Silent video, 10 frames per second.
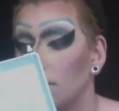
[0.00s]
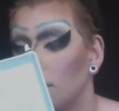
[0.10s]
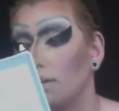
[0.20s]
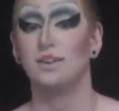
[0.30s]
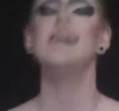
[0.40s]
It's a
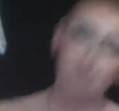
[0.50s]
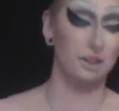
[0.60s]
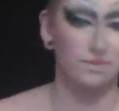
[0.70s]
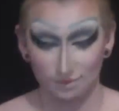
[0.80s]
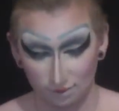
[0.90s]
nice big
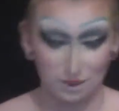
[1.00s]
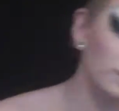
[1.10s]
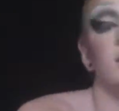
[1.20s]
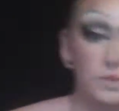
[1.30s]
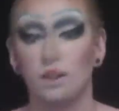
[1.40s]
orange
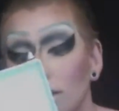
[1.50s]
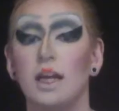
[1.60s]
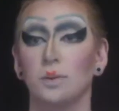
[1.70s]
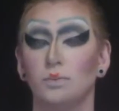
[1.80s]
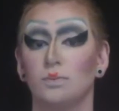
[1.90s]
lip. I
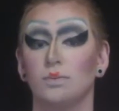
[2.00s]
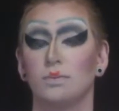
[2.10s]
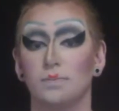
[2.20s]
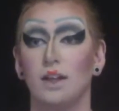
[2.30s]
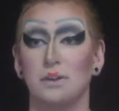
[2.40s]
just kind of
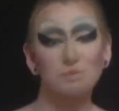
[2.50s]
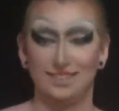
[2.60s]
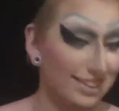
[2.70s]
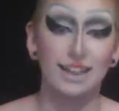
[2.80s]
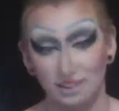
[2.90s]
outlined it
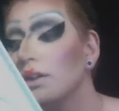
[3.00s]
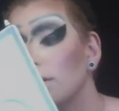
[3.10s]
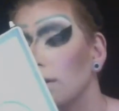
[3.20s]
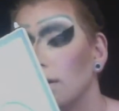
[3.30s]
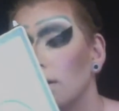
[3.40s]
first. I had to
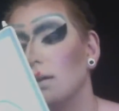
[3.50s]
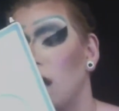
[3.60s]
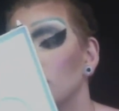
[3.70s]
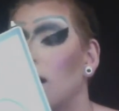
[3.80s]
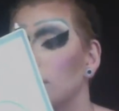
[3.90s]
correct
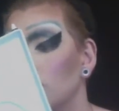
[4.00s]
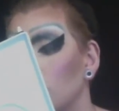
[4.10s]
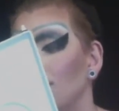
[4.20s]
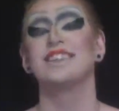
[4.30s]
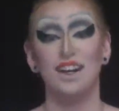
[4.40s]
my lips every
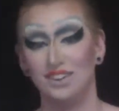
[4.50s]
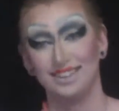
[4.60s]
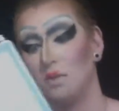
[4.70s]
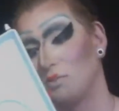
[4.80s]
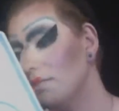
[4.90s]
now and
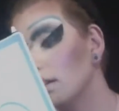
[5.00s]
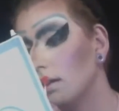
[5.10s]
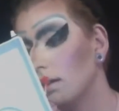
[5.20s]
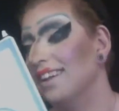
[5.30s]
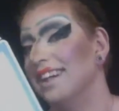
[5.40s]
then.
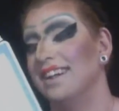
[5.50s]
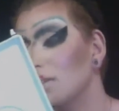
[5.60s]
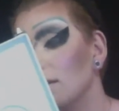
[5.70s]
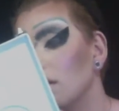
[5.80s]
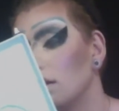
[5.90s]
I
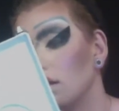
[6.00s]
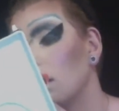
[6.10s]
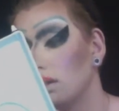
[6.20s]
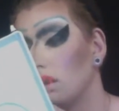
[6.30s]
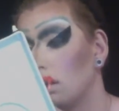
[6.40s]
don't
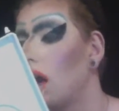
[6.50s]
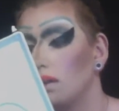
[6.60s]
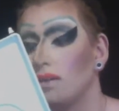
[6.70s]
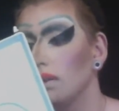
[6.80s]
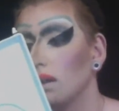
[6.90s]
know, just kind
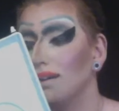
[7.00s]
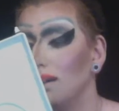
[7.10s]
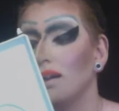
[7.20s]
of happened.